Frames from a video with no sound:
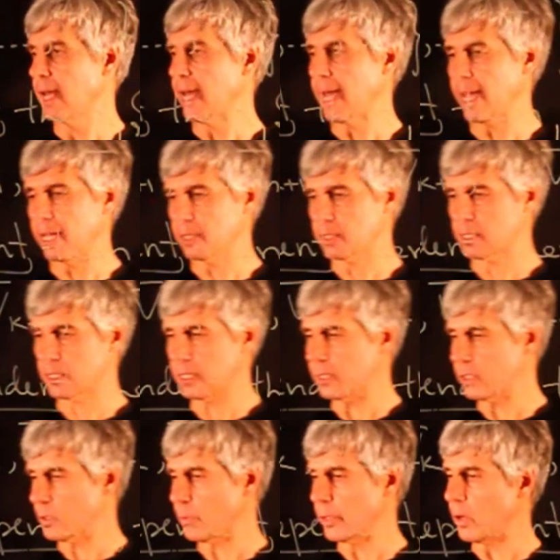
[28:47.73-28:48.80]
And
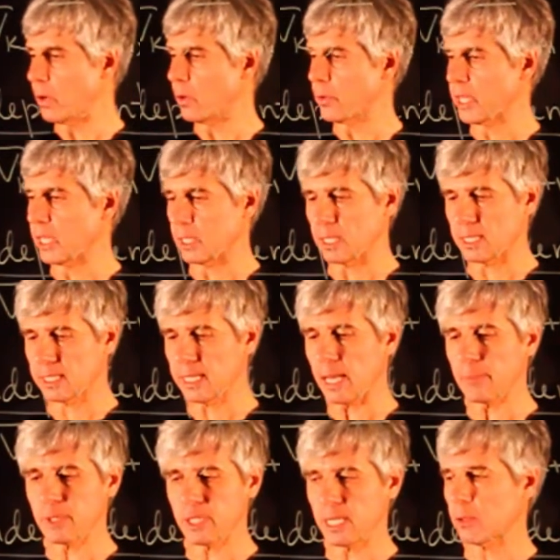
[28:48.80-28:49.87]
since we know that a
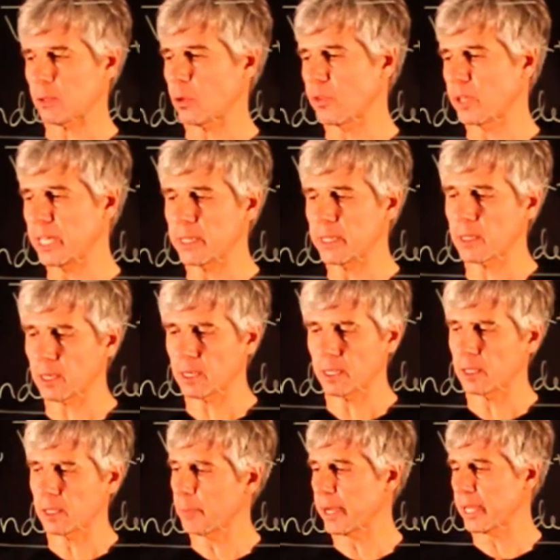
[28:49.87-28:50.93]
subset of linearly
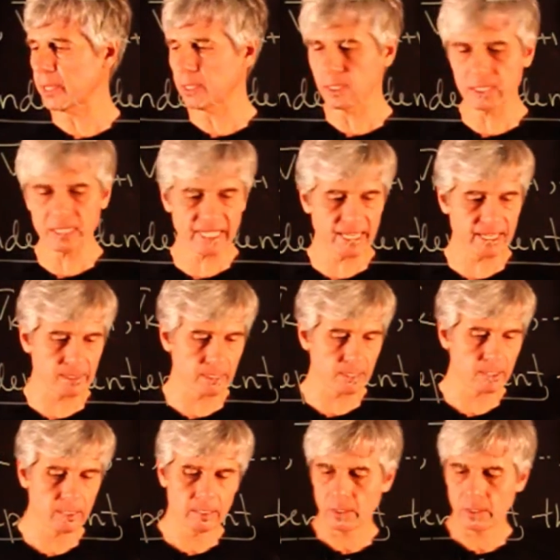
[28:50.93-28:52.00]
independent set
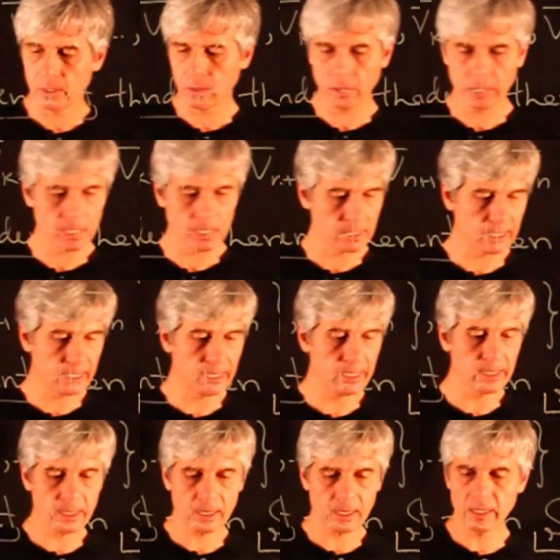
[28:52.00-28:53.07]
is
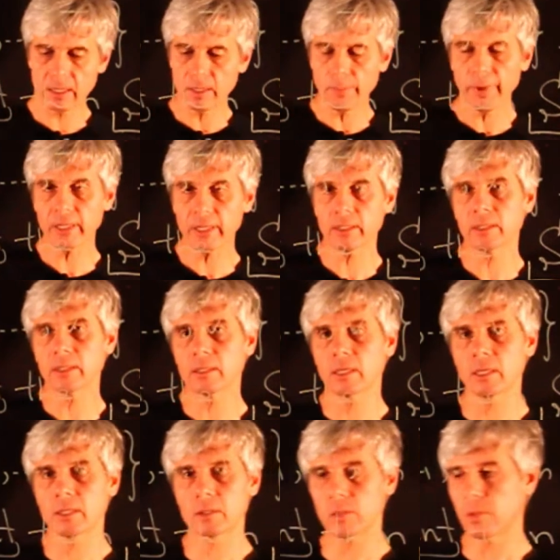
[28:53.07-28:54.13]
linearly independent,
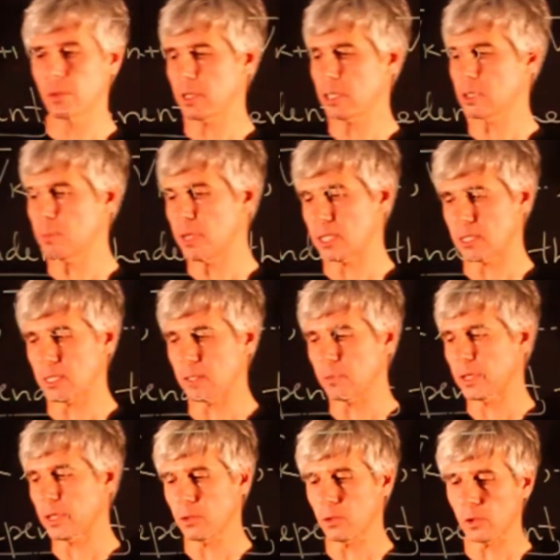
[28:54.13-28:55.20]
so this means that
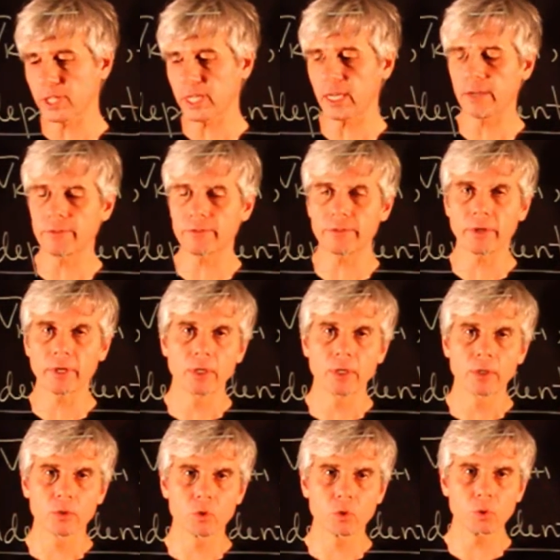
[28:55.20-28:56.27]
we cannot have
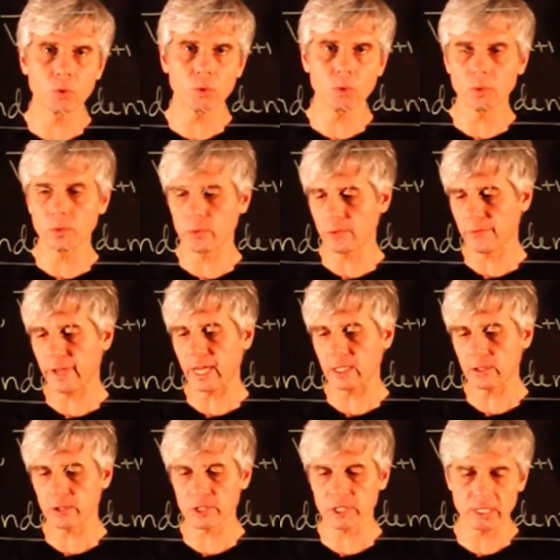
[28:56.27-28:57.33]
2
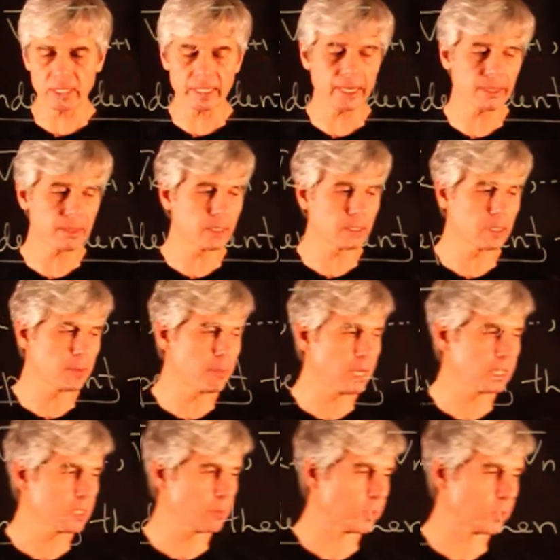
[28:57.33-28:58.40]
vectors inside that are
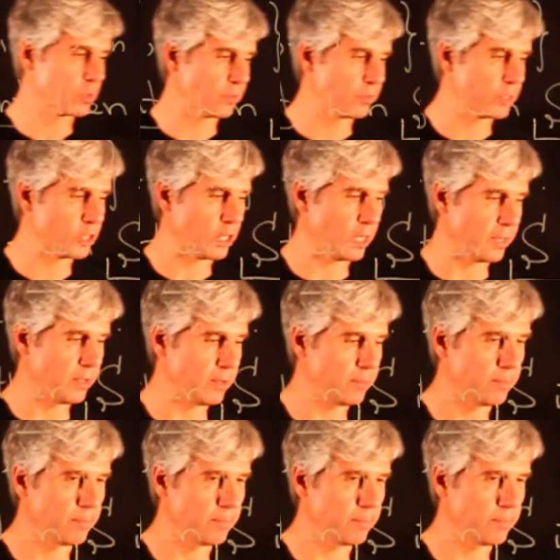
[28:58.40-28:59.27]
multiples of each other.